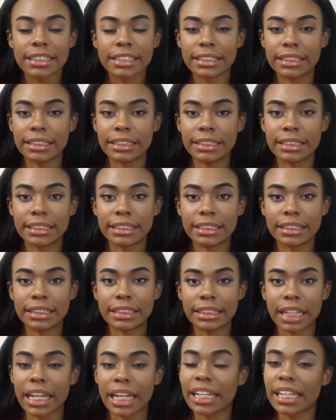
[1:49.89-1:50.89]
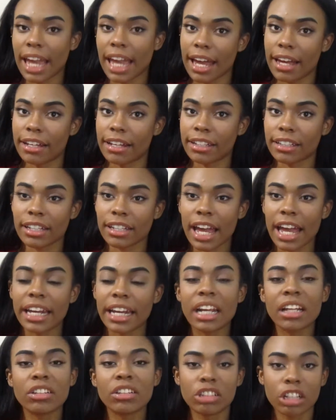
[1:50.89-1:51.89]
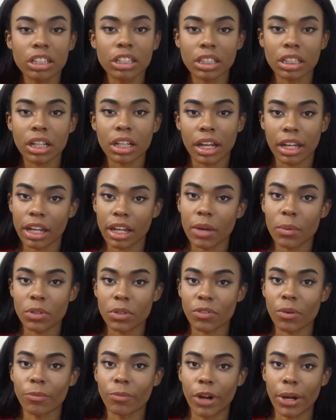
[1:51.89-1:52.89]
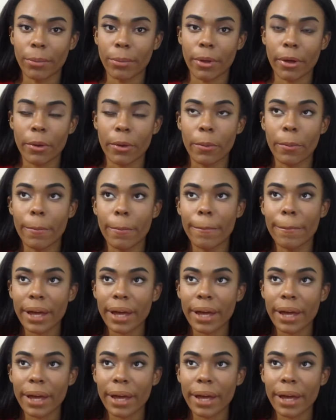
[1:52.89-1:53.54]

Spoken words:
Yeah, and it looked like it was from Rainbow.